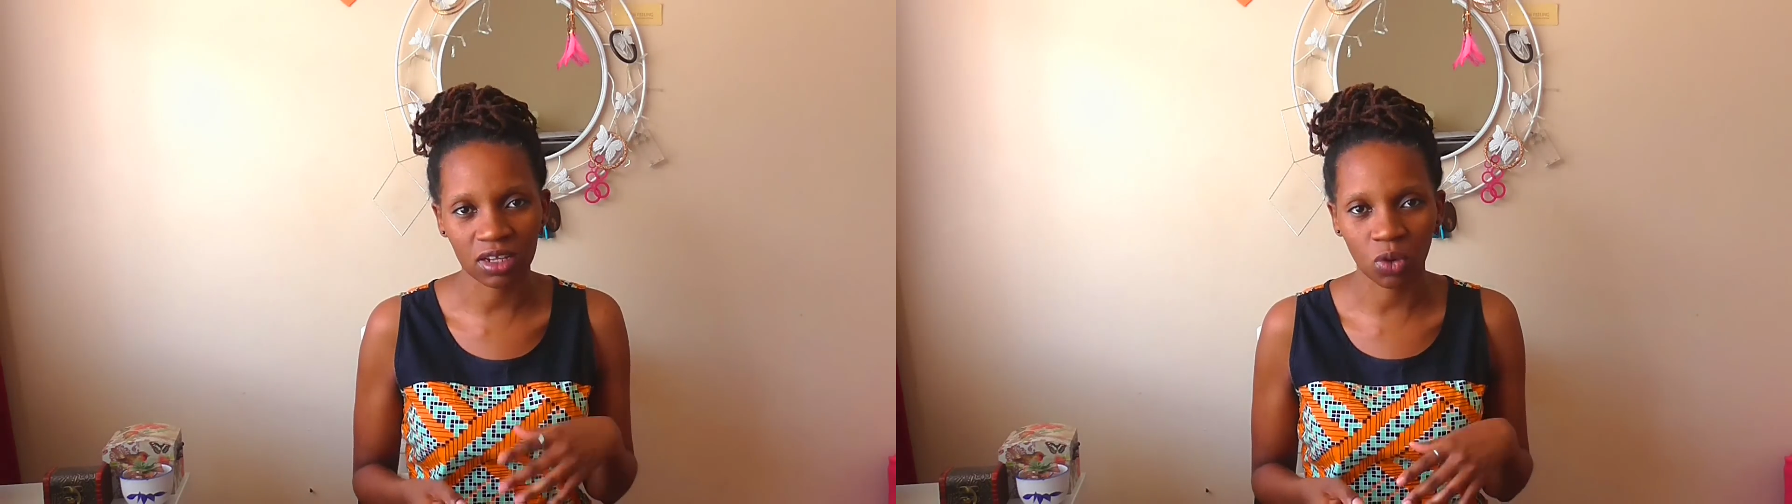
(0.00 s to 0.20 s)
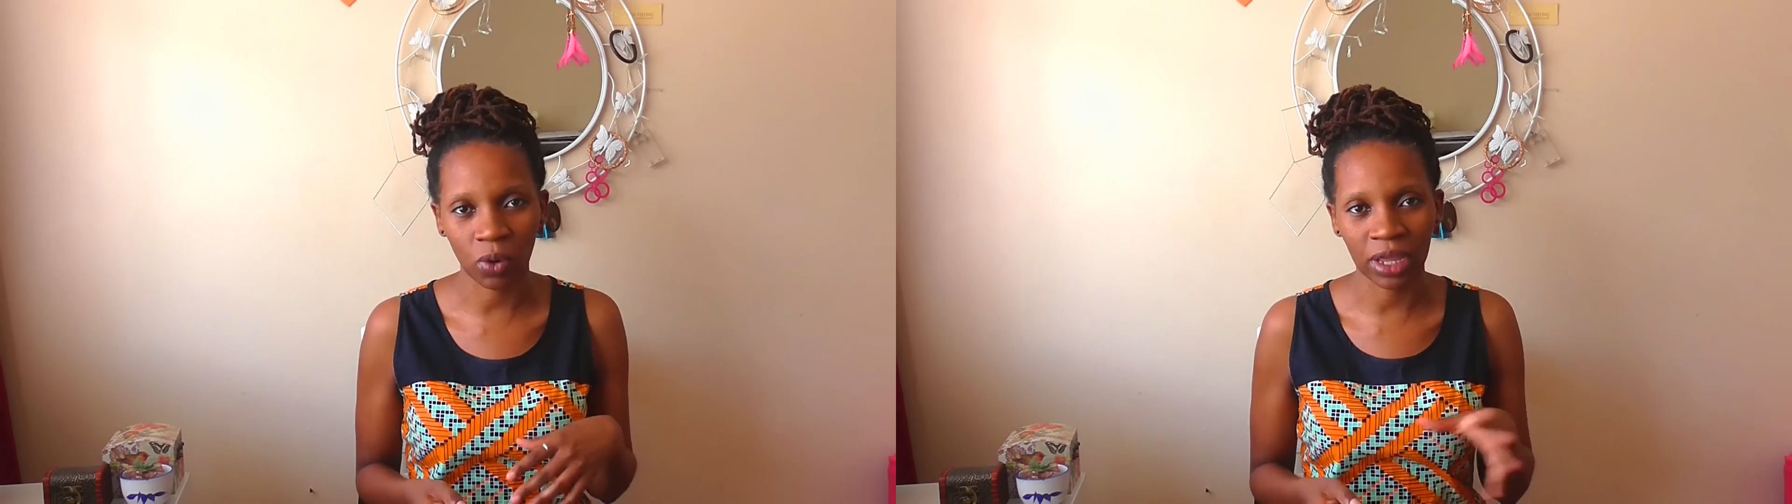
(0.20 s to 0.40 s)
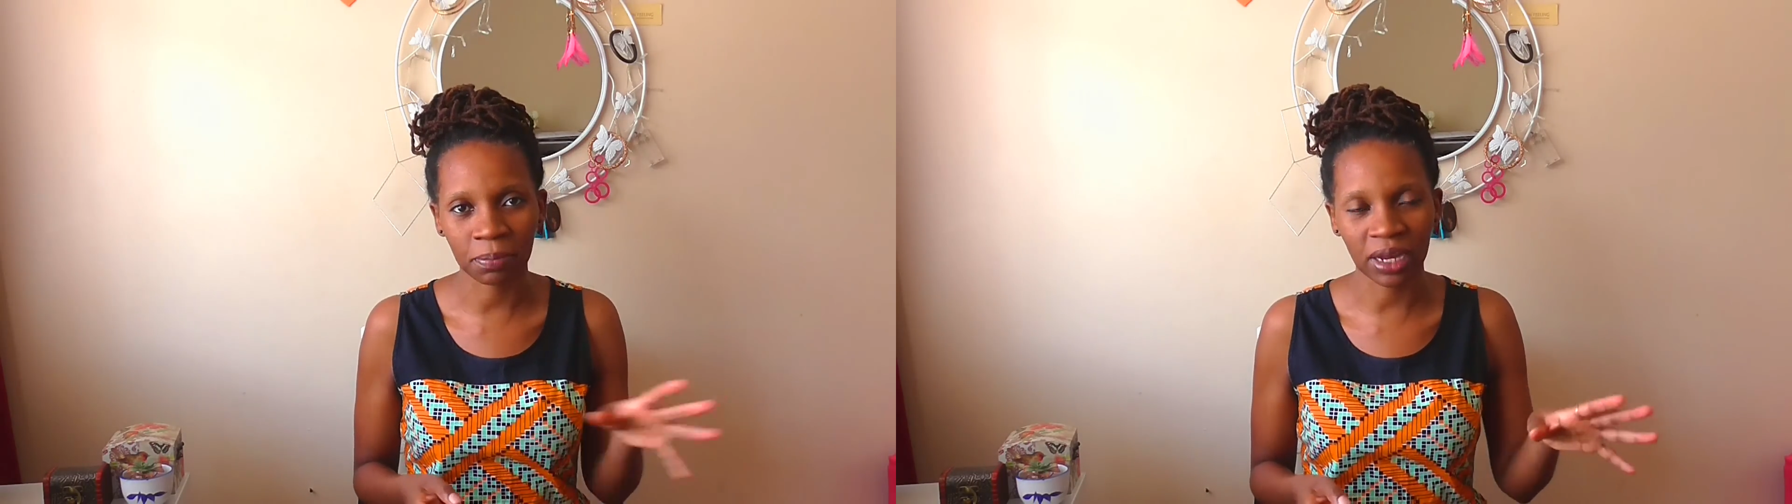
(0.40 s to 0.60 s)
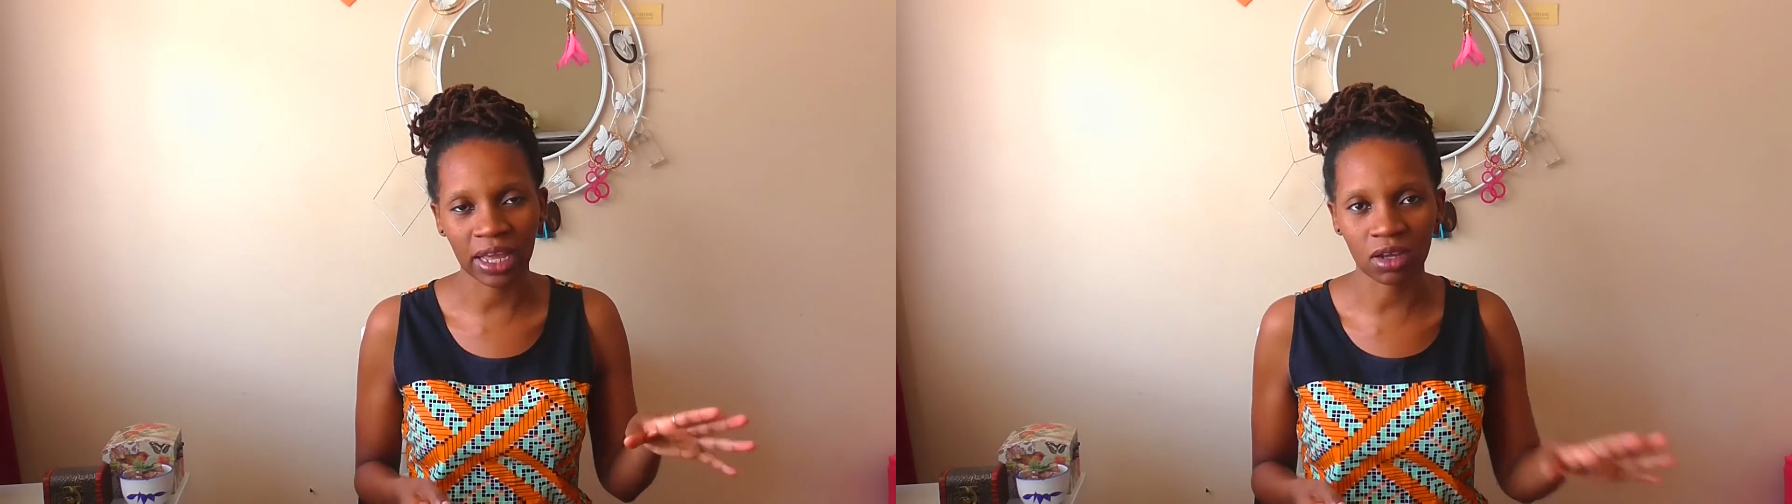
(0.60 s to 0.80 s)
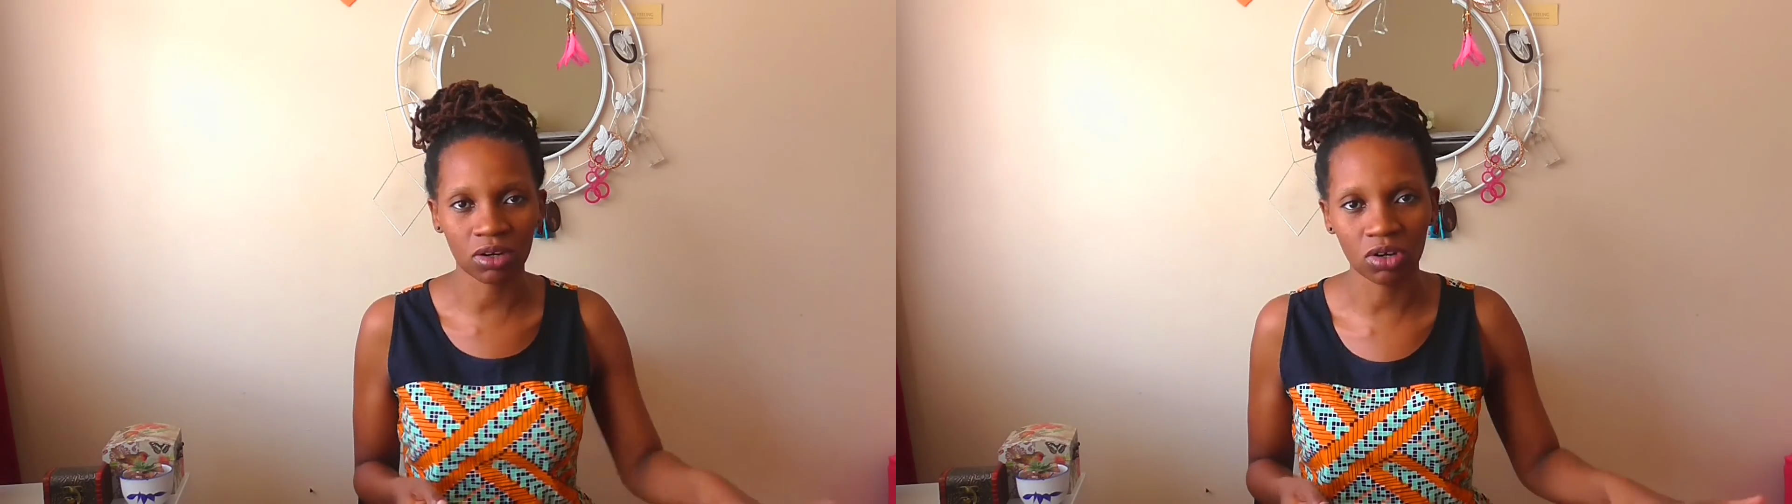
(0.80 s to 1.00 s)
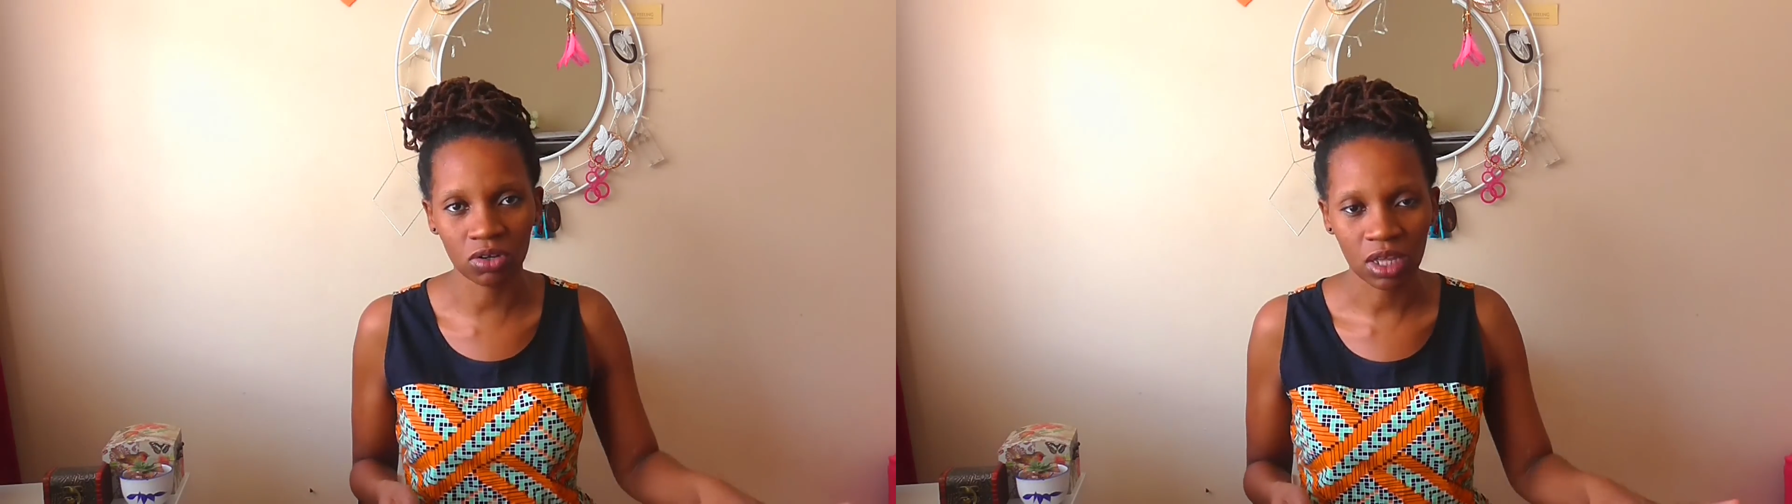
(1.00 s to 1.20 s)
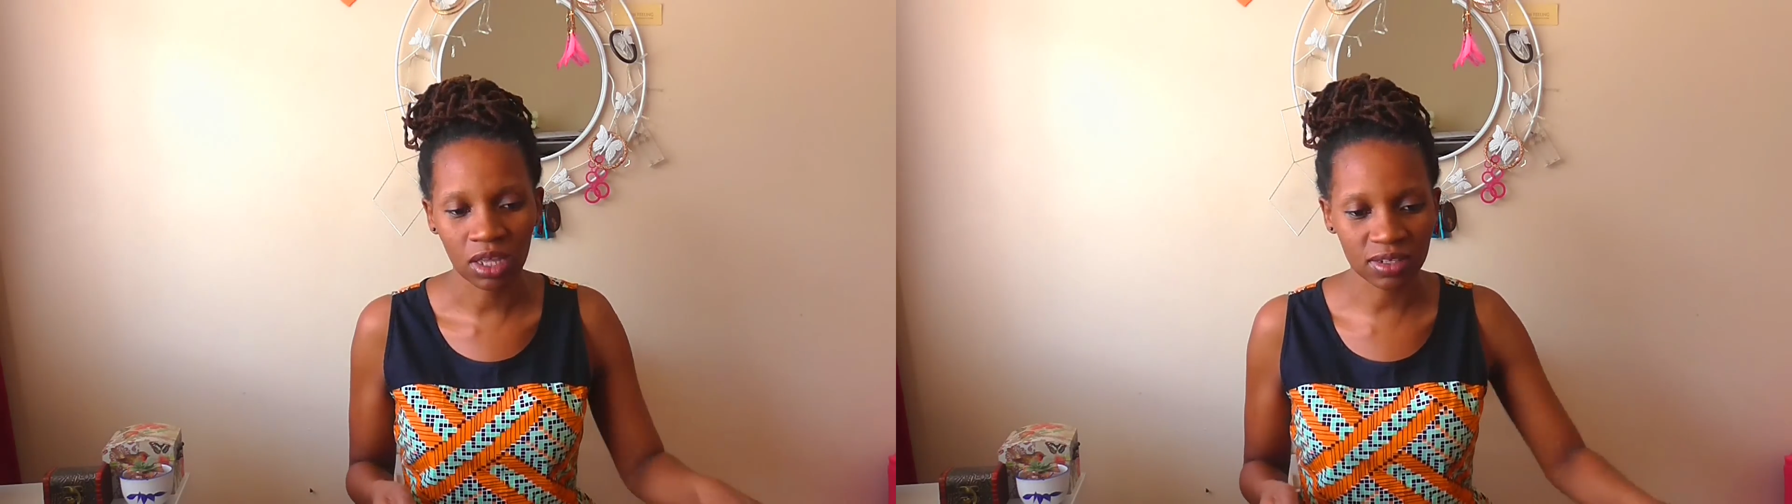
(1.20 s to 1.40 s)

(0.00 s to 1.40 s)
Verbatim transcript: in the way and be like, oh no,